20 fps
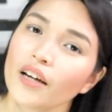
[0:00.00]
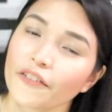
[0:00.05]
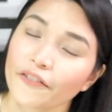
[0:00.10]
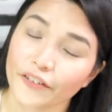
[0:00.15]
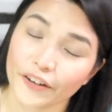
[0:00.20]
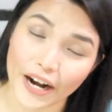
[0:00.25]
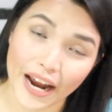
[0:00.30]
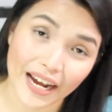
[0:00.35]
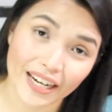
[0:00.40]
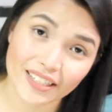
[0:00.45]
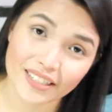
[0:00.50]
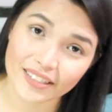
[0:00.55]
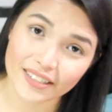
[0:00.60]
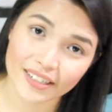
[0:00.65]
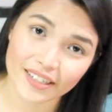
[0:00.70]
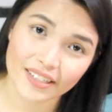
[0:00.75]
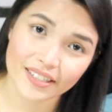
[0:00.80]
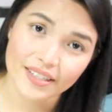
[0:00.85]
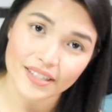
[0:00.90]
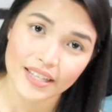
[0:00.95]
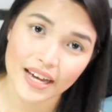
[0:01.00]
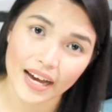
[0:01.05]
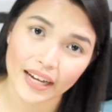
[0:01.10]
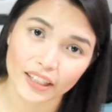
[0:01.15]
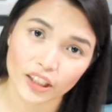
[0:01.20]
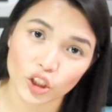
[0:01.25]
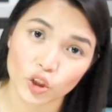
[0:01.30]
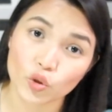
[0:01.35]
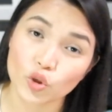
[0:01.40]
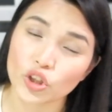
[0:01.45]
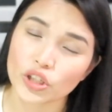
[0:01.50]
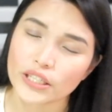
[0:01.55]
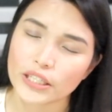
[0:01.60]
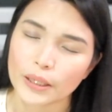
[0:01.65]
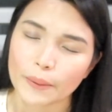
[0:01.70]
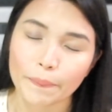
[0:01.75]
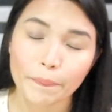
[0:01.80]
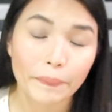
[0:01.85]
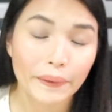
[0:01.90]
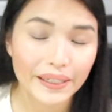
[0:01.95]
For answers that you just
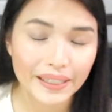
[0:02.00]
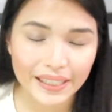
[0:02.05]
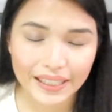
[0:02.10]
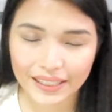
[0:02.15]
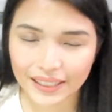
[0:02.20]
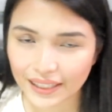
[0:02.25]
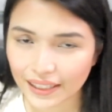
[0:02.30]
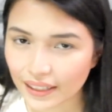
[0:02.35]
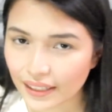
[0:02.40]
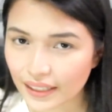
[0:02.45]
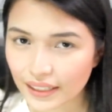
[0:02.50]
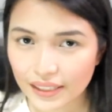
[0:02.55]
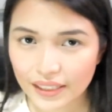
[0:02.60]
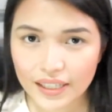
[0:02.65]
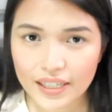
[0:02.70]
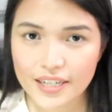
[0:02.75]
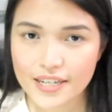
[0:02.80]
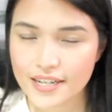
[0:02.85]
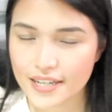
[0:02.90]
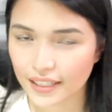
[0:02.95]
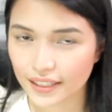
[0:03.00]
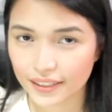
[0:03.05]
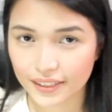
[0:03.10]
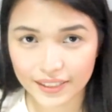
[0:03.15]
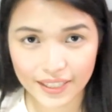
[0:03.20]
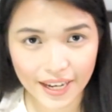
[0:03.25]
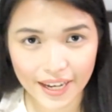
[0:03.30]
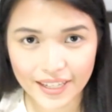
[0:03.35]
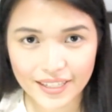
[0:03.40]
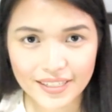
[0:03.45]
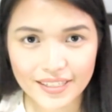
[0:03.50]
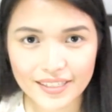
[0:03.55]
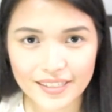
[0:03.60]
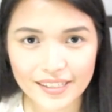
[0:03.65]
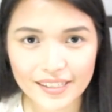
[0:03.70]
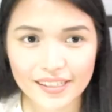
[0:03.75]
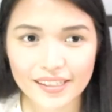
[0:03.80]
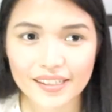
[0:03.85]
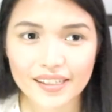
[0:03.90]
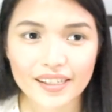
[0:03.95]
completely
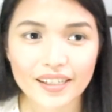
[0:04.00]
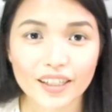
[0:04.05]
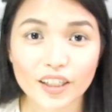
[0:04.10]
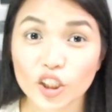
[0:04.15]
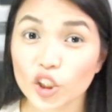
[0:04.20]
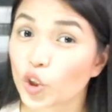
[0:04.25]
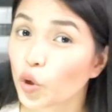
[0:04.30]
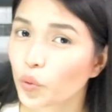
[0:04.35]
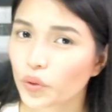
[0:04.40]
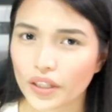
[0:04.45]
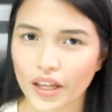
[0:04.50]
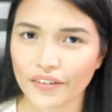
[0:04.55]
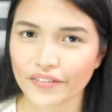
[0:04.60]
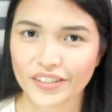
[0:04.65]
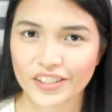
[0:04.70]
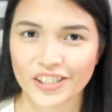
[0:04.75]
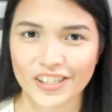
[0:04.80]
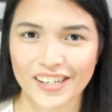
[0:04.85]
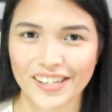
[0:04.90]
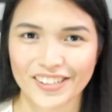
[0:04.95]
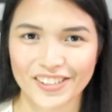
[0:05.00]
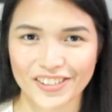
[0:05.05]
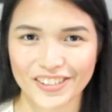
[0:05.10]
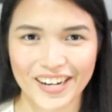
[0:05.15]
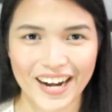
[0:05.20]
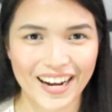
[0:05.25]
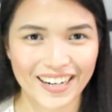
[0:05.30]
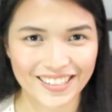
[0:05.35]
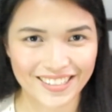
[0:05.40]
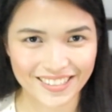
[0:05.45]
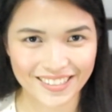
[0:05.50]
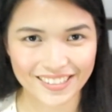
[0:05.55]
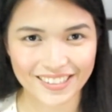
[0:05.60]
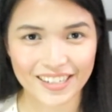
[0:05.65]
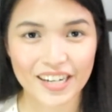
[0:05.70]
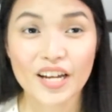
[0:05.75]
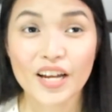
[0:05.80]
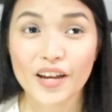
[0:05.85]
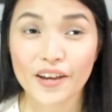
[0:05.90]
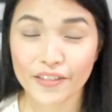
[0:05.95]
guessed, don't ever change your answer.
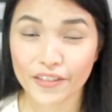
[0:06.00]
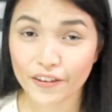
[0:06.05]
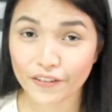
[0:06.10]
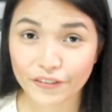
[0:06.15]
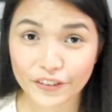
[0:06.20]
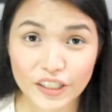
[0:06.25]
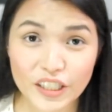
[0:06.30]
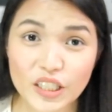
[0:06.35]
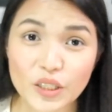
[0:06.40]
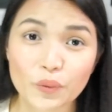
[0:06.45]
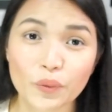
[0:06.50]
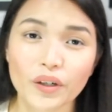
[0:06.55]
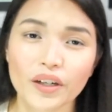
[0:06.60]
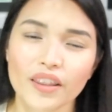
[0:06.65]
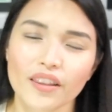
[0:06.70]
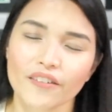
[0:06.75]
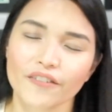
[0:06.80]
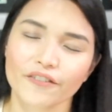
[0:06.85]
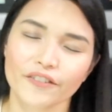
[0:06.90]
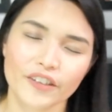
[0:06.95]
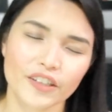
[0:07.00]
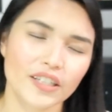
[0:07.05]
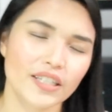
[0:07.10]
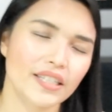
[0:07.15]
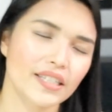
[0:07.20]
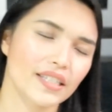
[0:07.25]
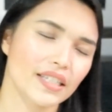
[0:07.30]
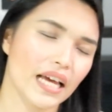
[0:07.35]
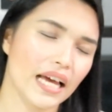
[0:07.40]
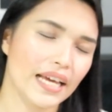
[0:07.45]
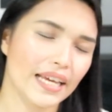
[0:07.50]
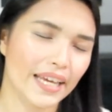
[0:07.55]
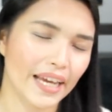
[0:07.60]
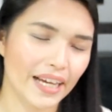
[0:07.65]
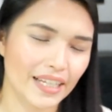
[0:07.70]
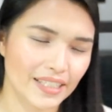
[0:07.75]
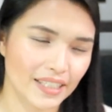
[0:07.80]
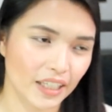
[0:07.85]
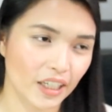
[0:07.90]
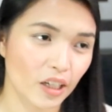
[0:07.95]
The first one, the first
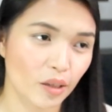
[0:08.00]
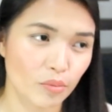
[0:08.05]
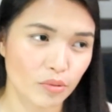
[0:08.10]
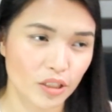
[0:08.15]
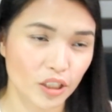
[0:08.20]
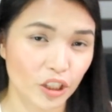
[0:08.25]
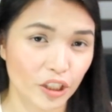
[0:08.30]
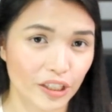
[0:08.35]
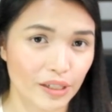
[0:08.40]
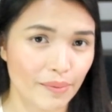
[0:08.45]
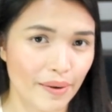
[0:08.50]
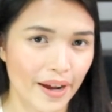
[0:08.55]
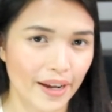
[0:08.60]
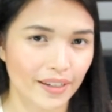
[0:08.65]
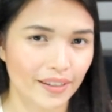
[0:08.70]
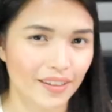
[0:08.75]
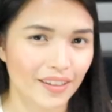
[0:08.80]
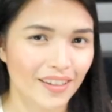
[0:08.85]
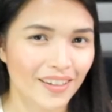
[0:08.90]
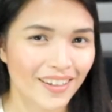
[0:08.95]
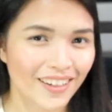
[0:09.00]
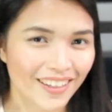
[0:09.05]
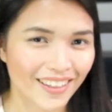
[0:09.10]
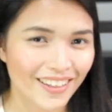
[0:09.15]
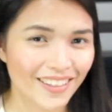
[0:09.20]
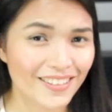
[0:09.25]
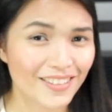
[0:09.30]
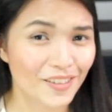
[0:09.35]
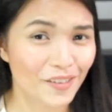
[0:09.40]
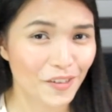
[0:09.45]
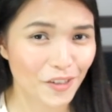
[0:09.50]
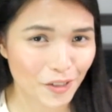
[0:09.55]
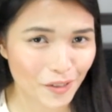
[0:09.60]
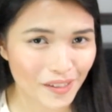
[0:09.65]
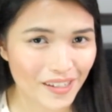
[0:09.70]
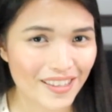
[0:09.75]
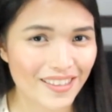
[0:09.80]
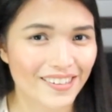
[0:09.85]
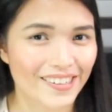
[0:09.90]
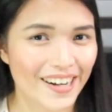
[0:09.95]
guess that comes into your mind, that's
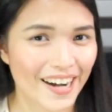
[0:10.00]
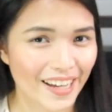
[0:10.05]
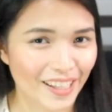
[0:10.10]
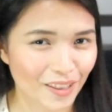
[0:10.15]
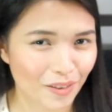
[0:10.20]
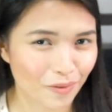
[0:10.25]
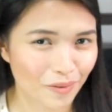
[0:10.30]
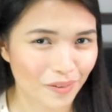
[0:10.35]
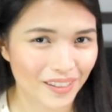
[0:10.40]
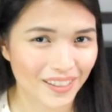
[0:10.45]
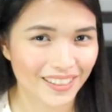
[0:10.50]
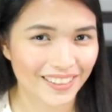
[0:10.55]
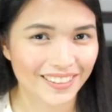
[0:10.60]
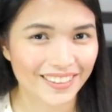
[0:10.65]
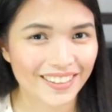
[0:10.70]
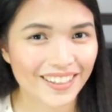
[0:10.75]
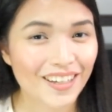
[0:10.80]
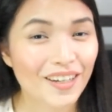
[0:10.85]
usually the right one.